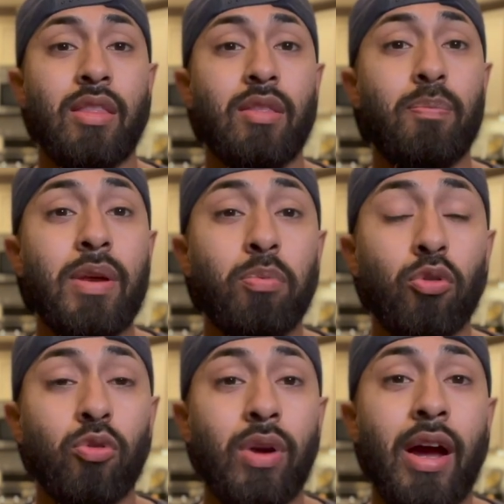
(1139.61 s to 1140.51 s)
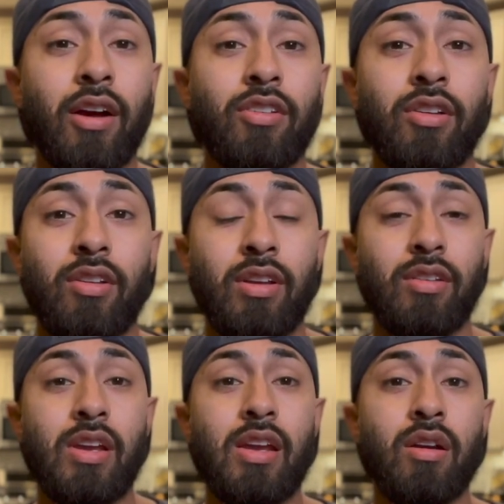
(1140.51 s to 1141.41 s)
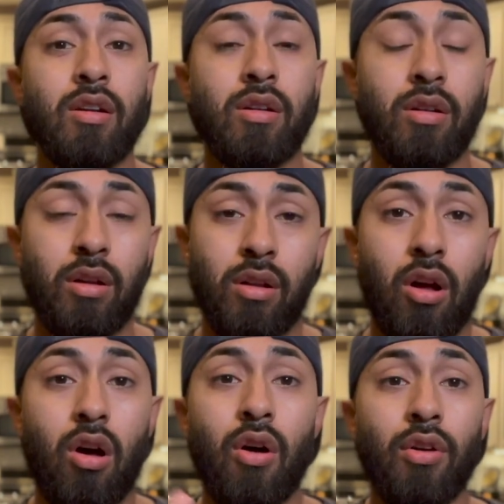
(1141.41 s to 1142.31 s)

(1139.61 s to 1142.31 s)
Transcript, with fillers: people's reactions and to hear all